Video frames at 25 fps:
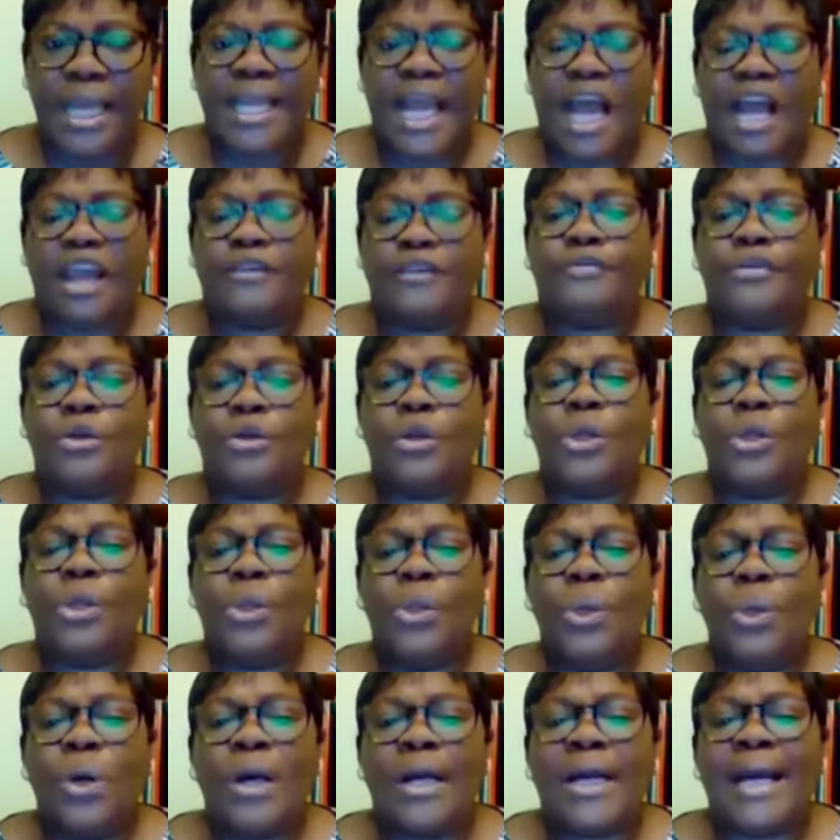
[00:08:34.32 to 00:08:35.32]
Now, if you
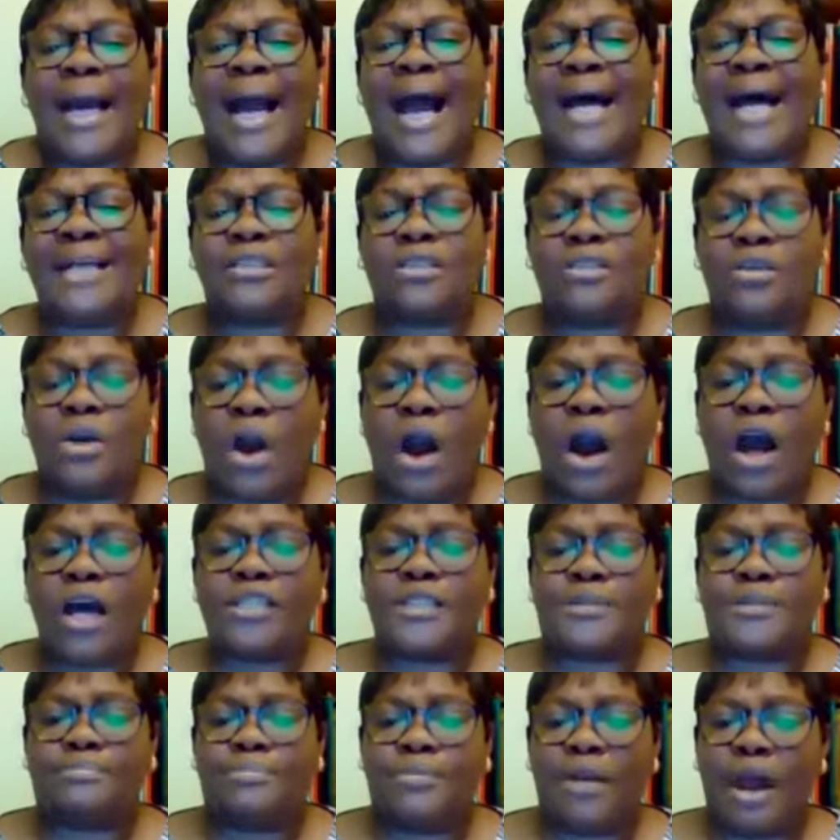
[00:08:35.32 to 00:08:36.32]
look at
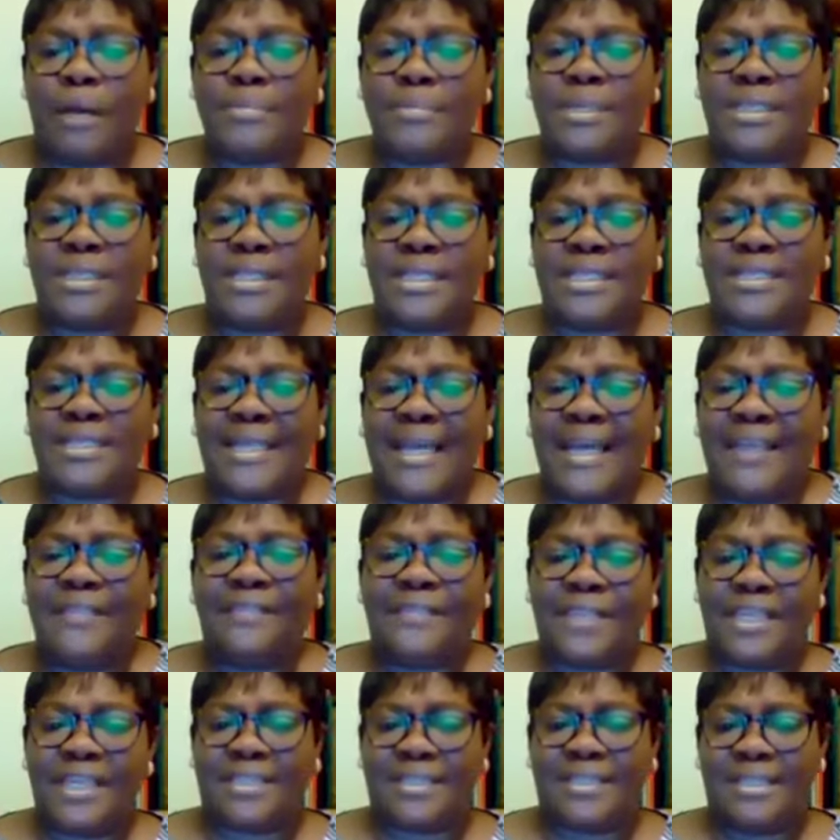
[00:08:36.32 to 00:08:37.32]
God's promises
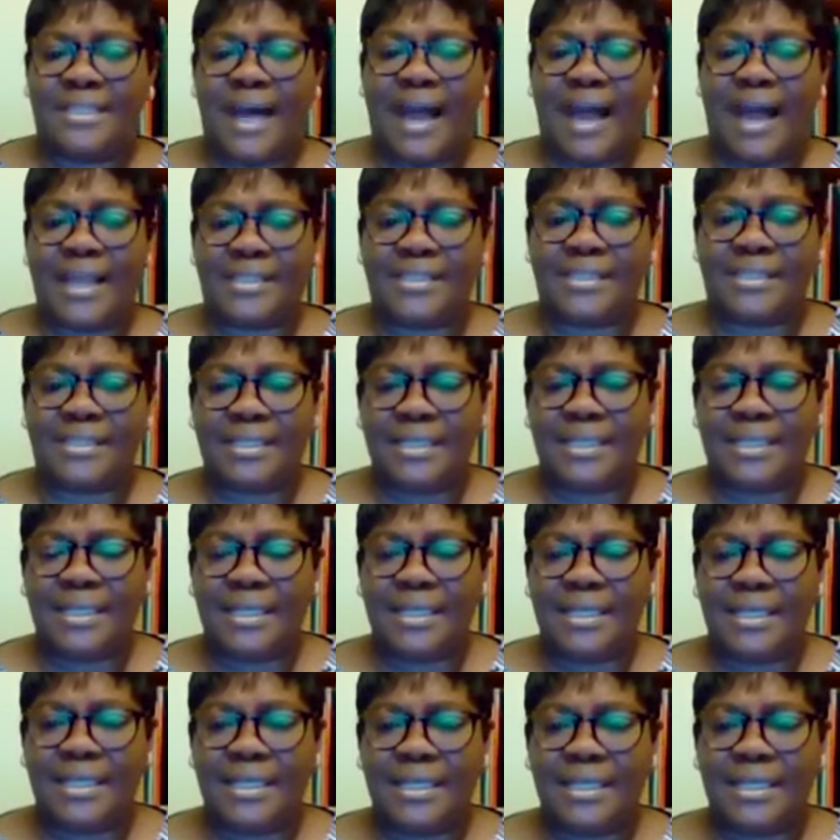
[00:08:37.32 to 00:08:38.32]
in this light,
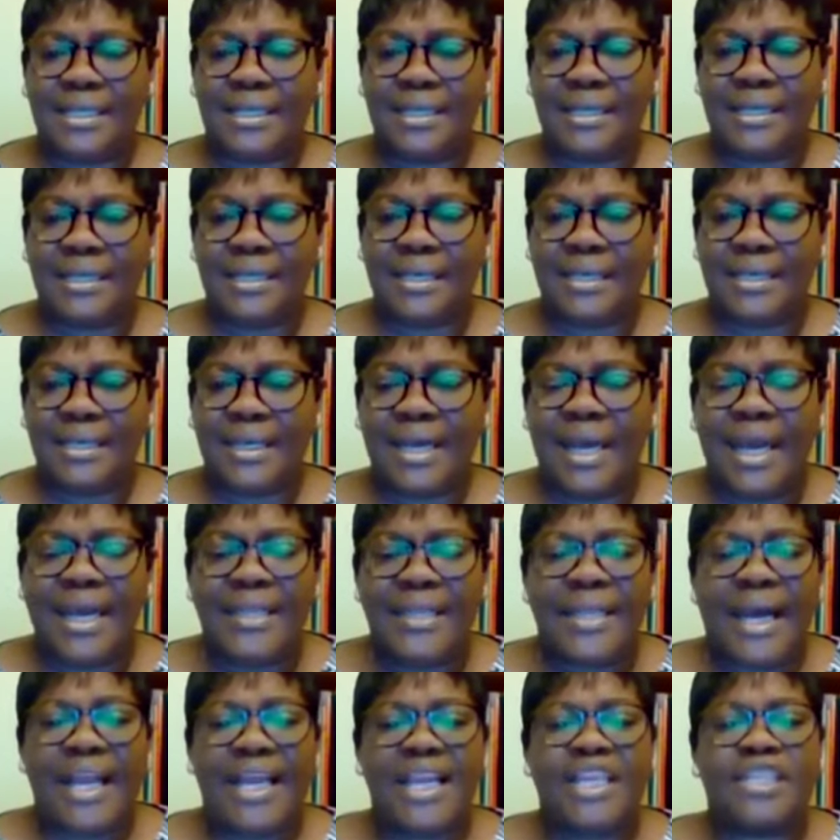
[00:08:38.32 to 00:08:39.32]

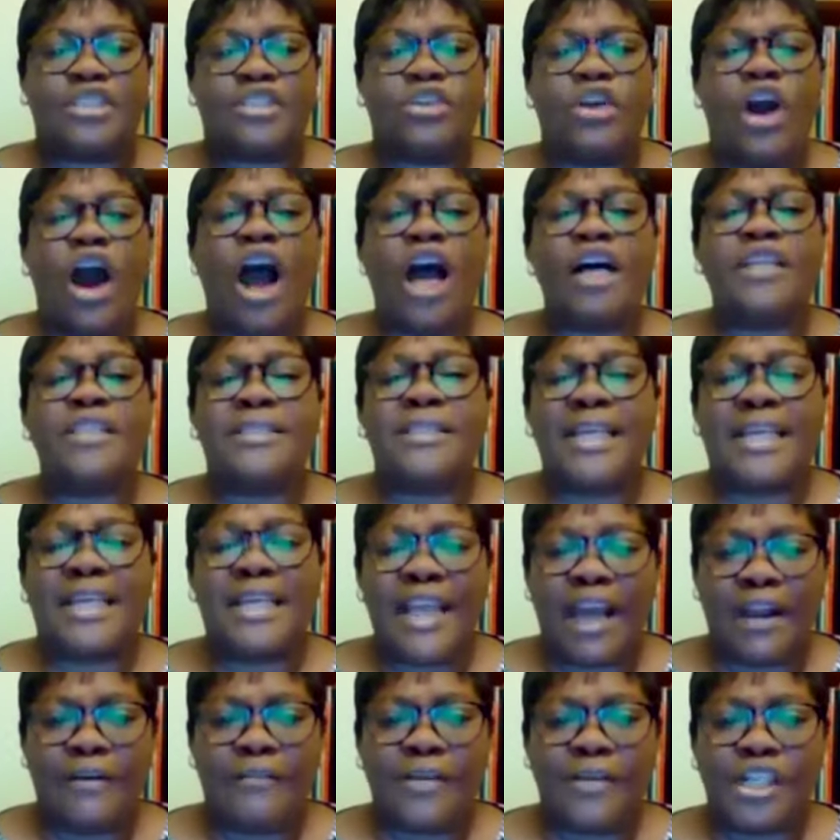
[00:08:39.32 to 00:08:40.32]
that is God's
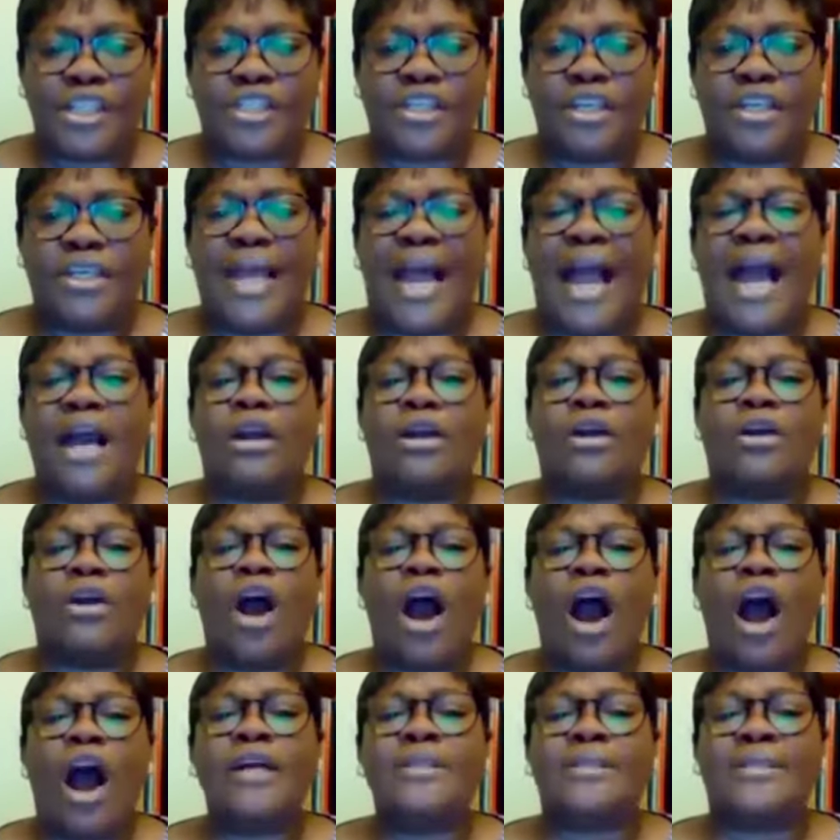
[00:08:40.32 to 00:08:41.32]
declaration and
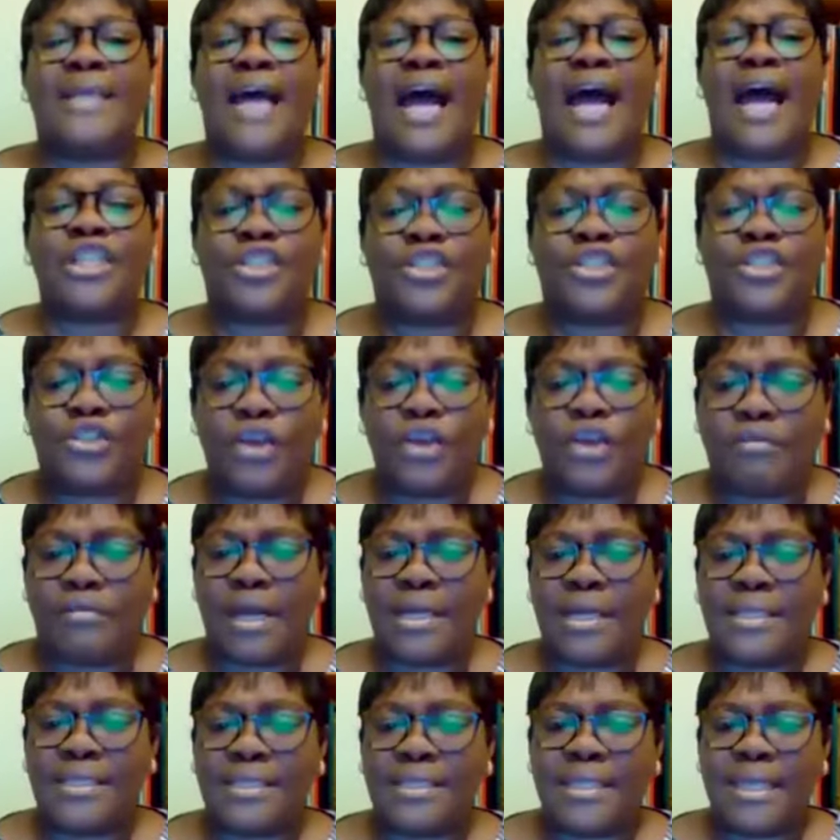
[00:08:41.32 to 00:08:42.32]
God's
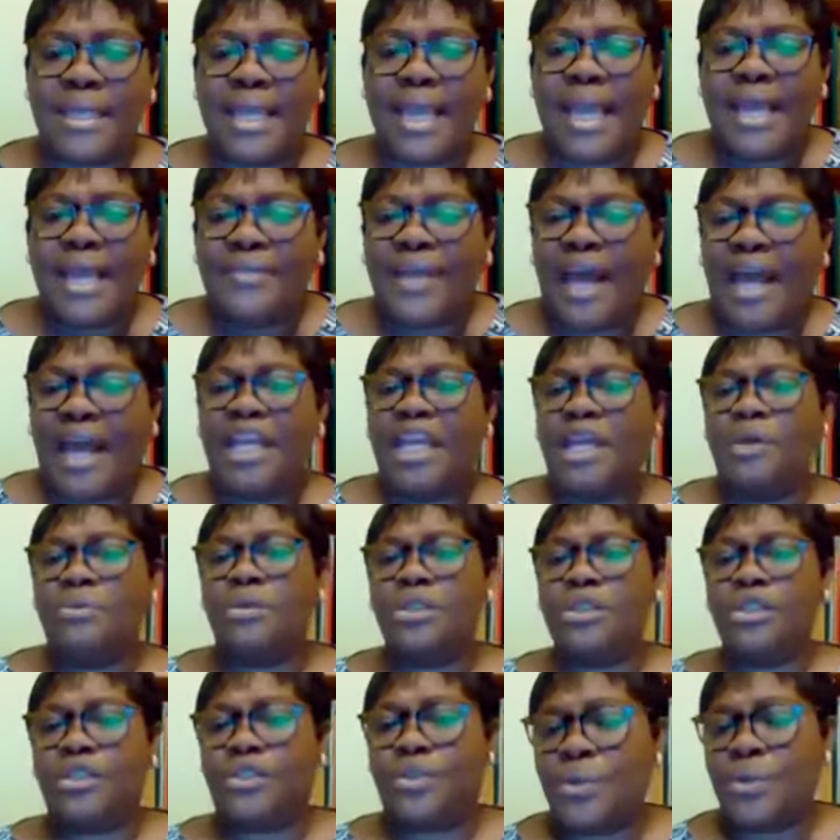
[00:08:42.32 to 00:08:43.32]
assurance that he
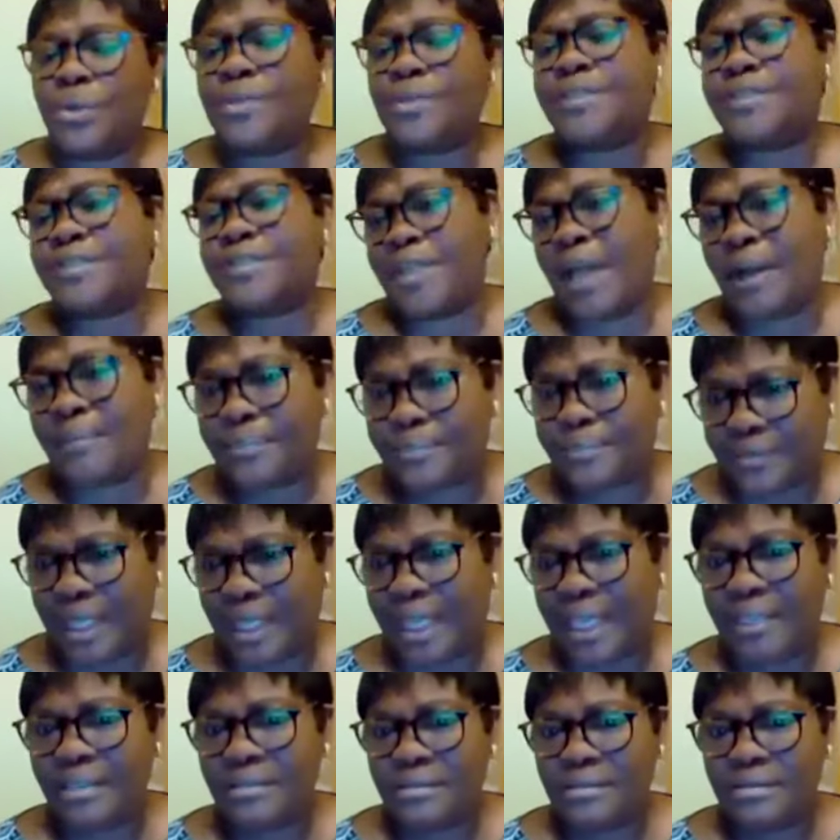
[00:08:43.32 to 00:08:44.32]
would do
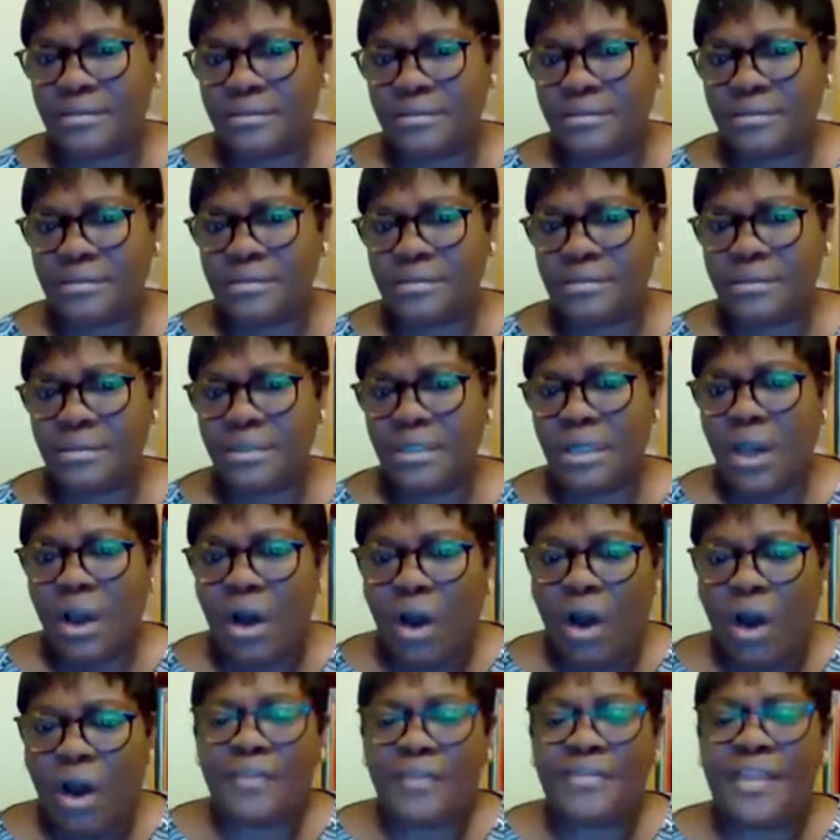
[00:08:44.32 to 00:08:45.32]
something
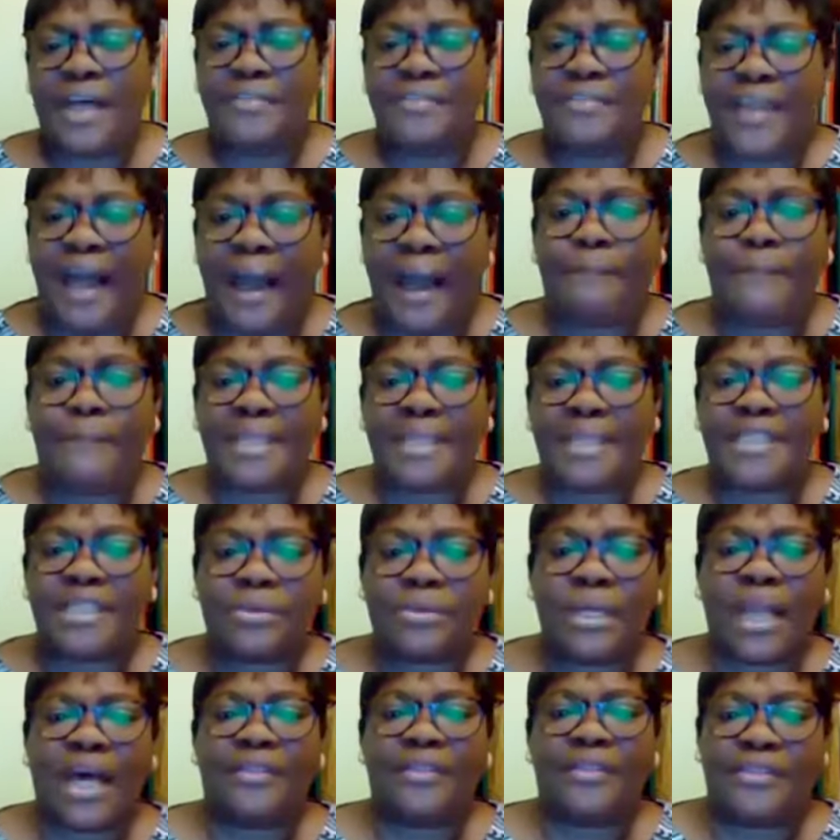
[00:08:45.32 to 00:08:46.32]
or that that
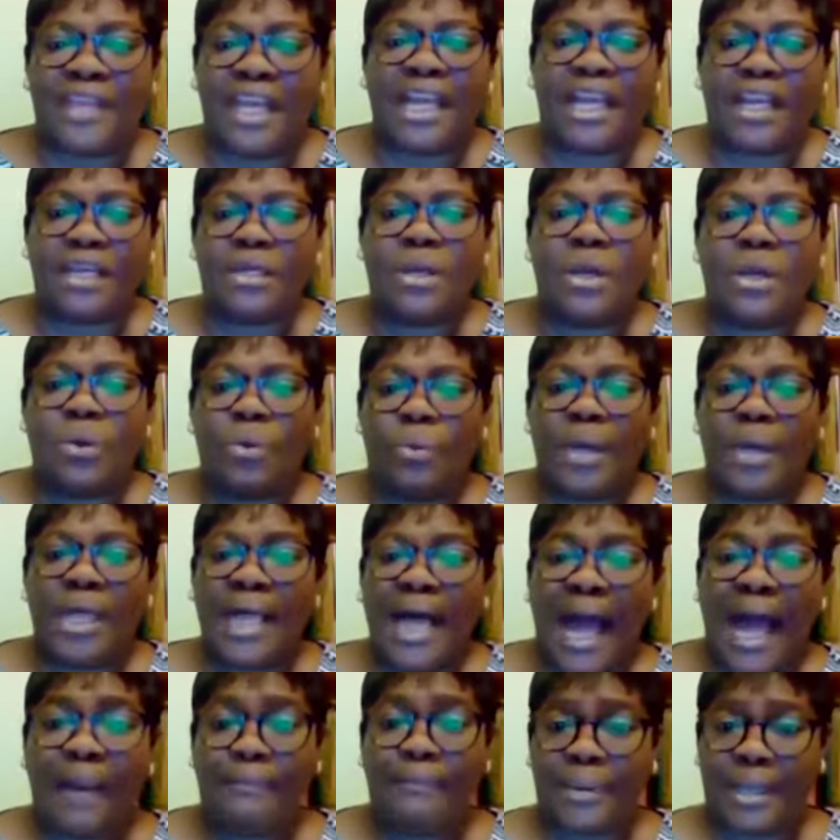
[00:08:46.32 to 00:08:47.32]
particular thing will
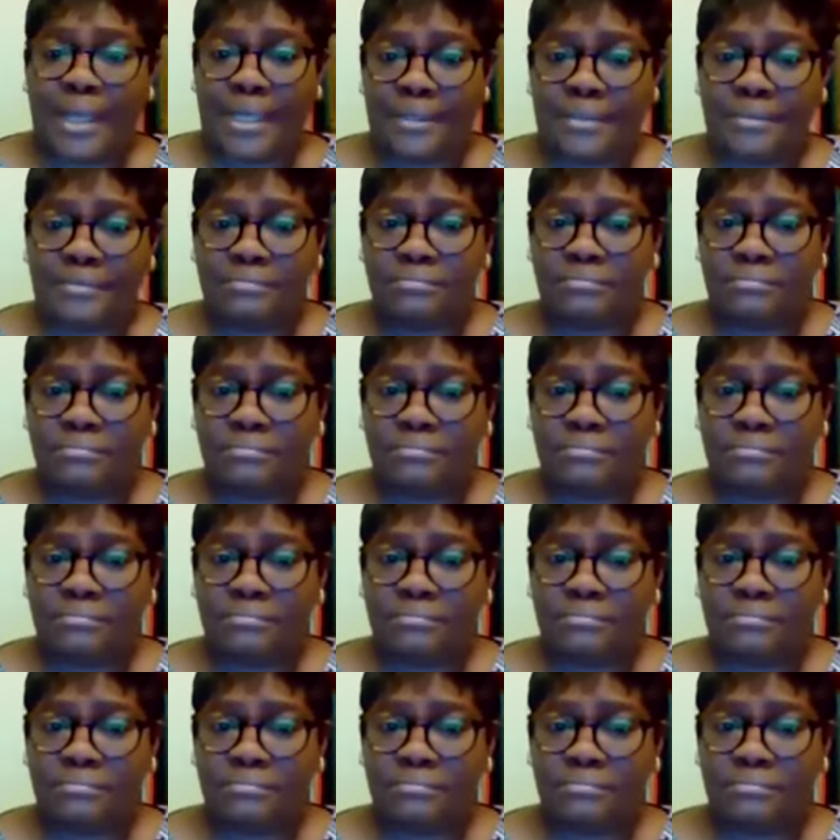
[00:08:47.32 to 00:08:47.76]
happen.